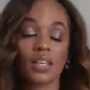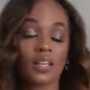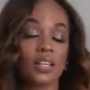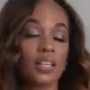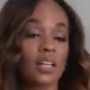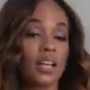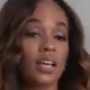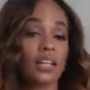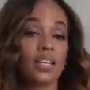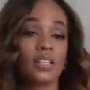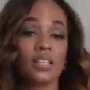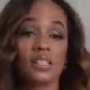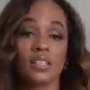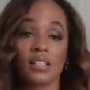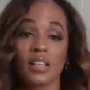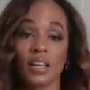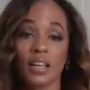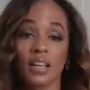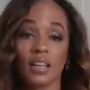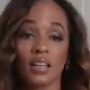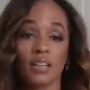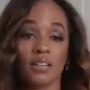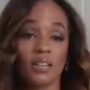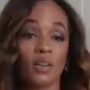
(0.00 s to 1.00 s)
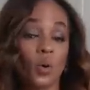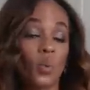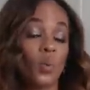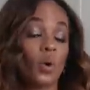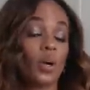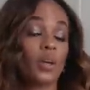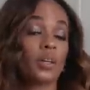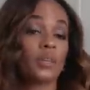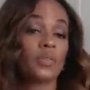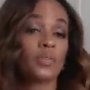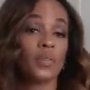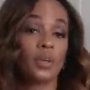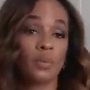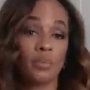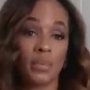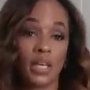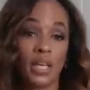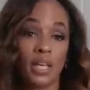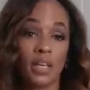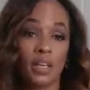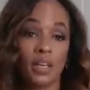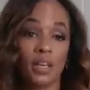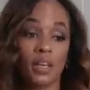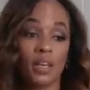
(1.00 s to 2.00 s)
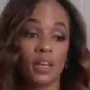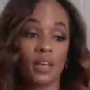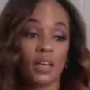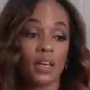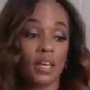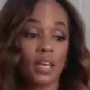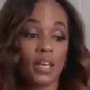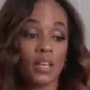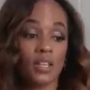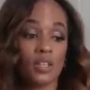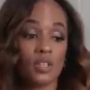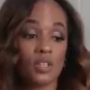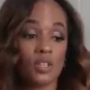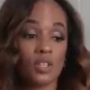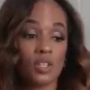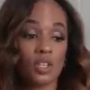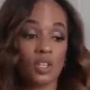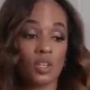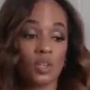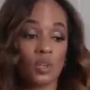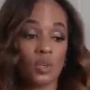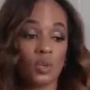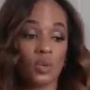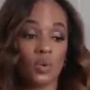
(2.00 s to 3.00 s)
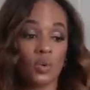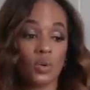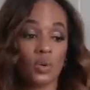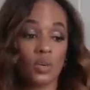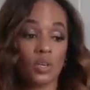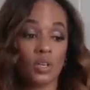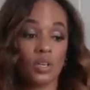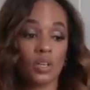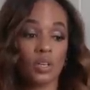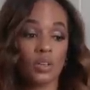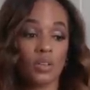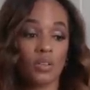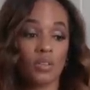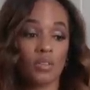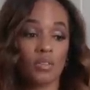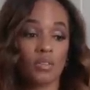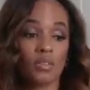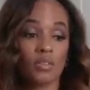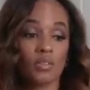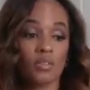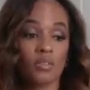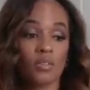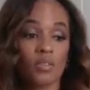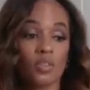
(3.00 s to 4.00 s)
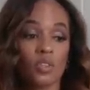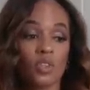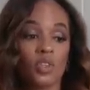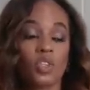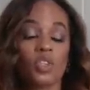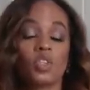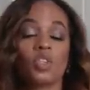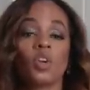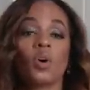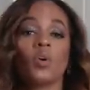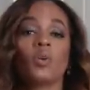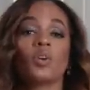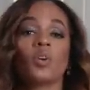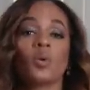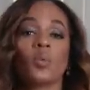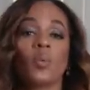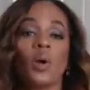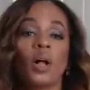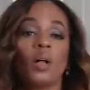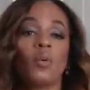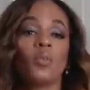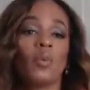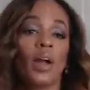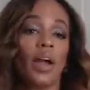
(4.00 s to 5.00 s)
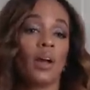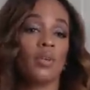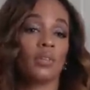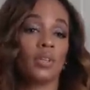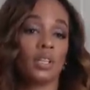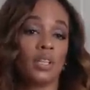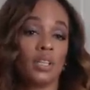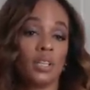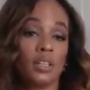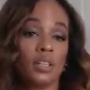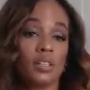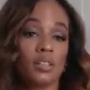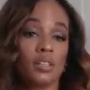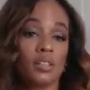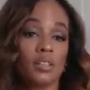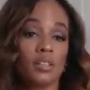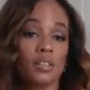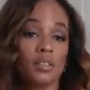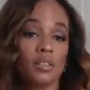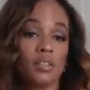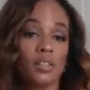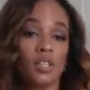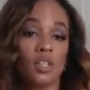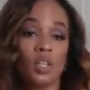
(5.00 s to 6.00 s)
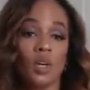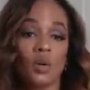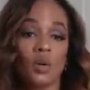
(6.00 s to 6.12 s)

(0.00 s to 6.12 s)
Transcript: thing that I can say that worked for me is to show your well-roundedness. You